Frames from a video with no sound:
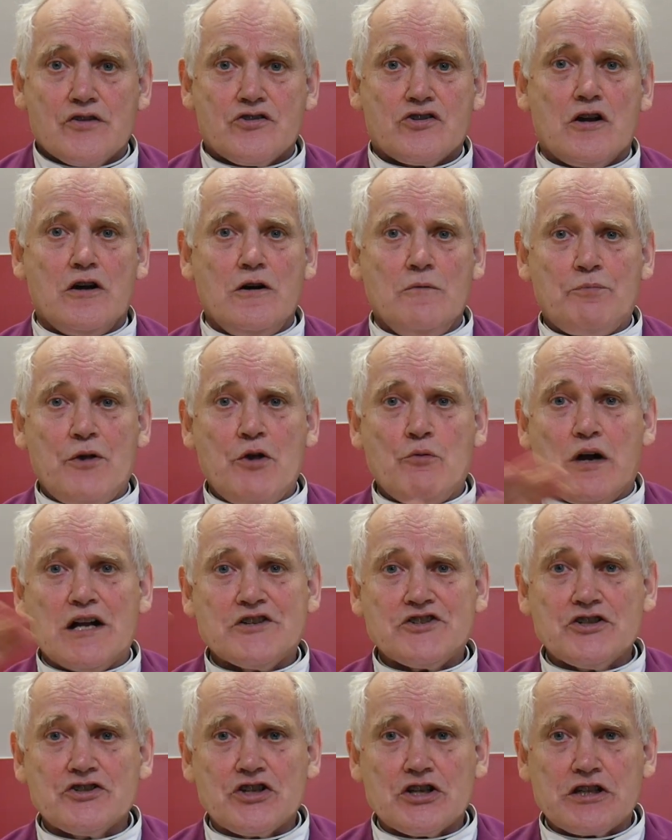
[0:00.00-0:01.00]
Don't be
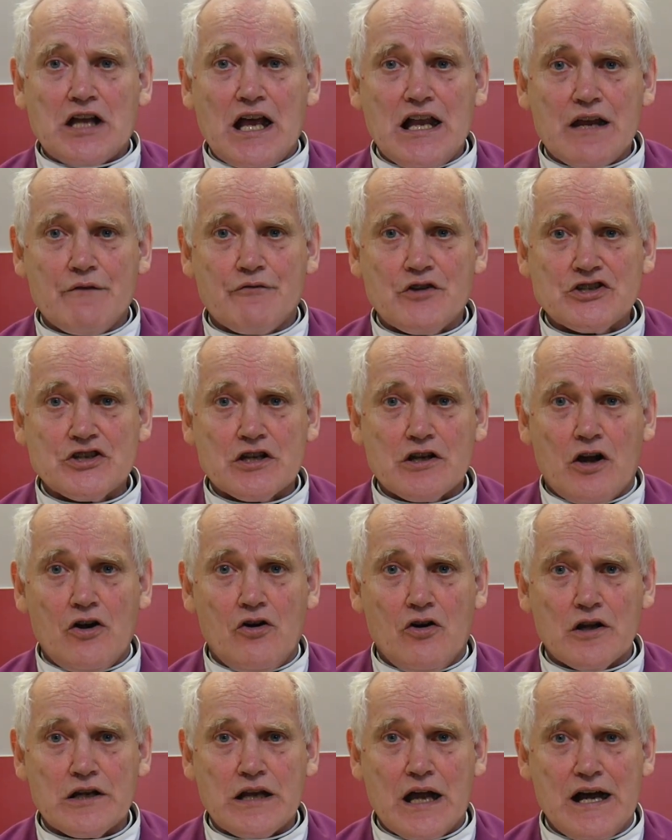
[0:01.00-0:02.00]
watching the television the
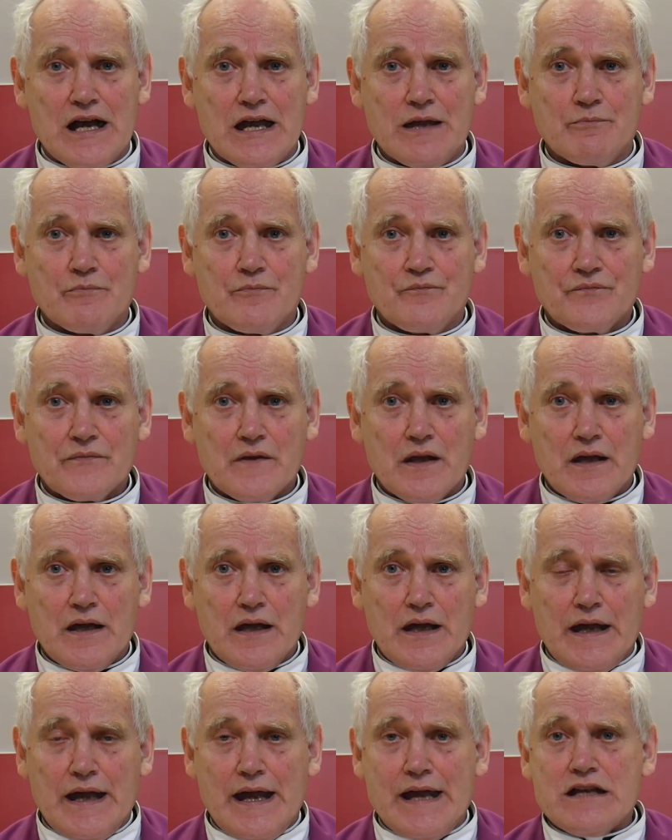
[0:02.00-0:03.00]
whole time.
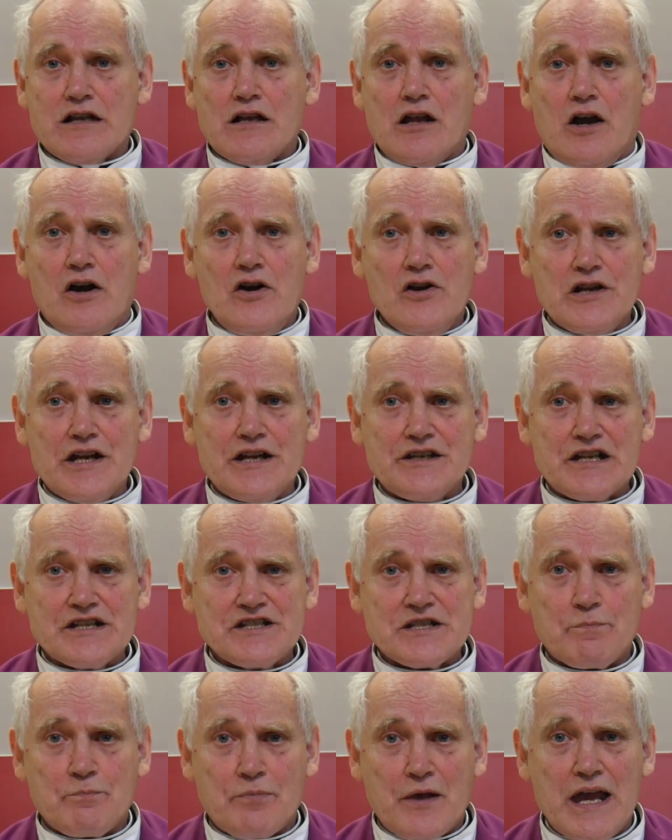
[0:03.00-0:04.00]
It'll only
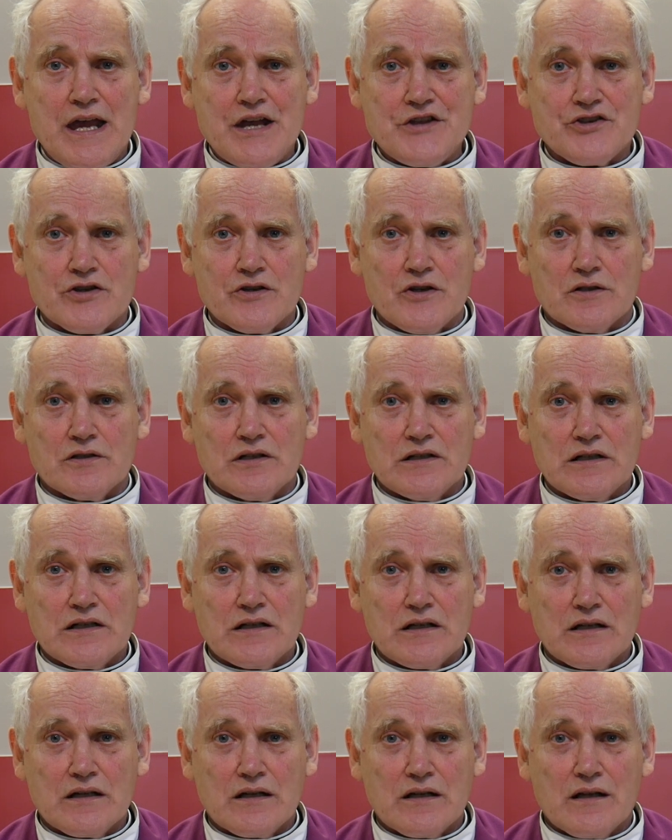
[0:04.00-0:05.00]
dissipate you.
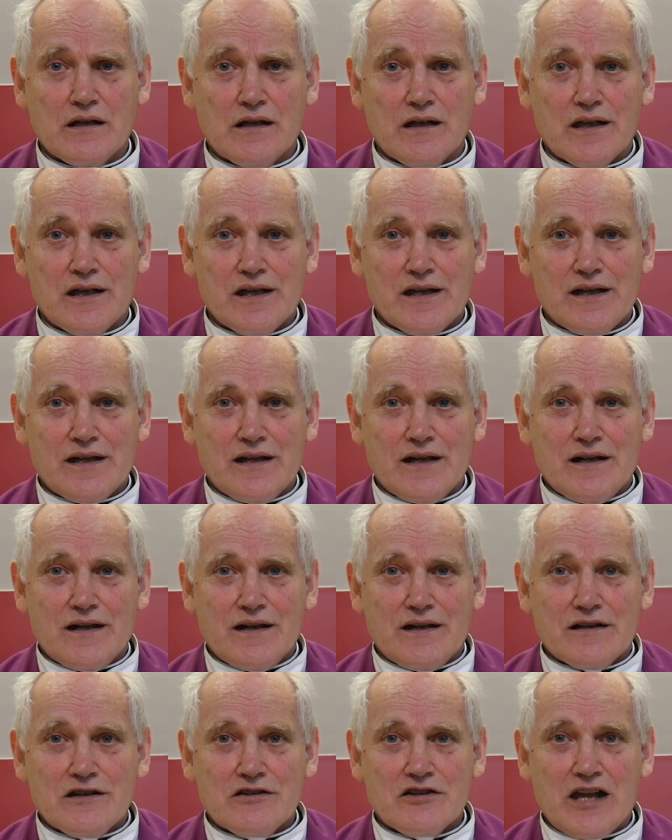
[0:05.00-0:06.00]

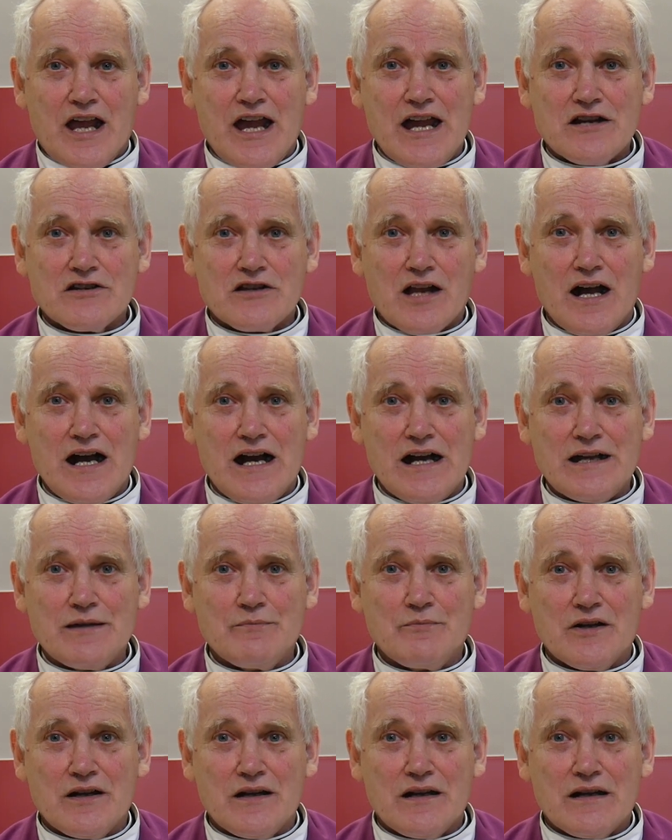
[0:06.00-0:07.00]
Take
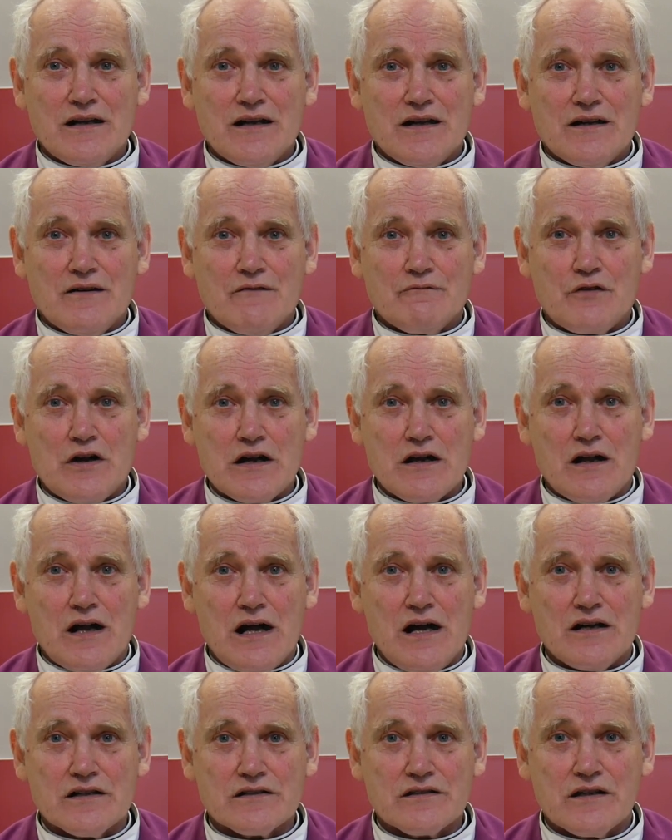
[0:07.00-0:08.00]
time for
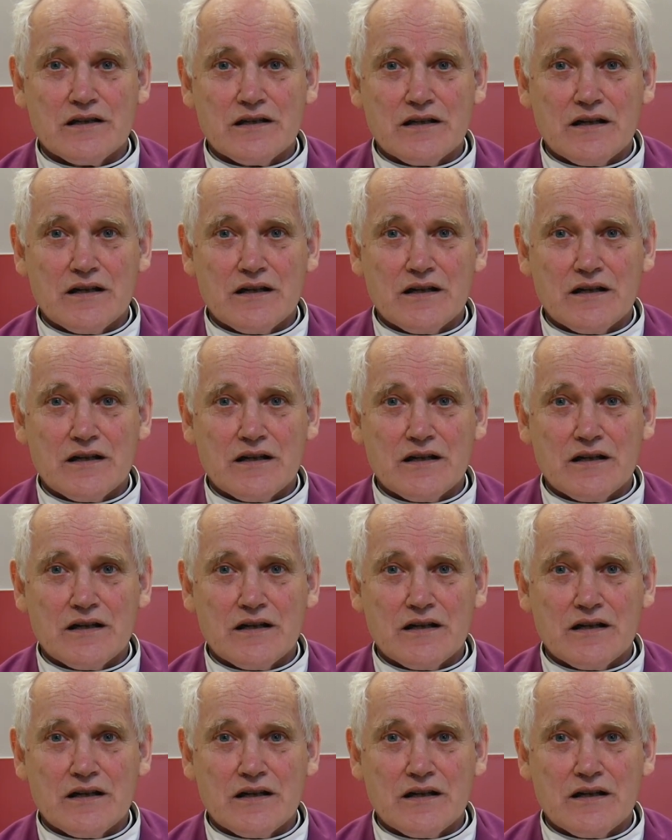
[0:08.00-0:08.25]
God.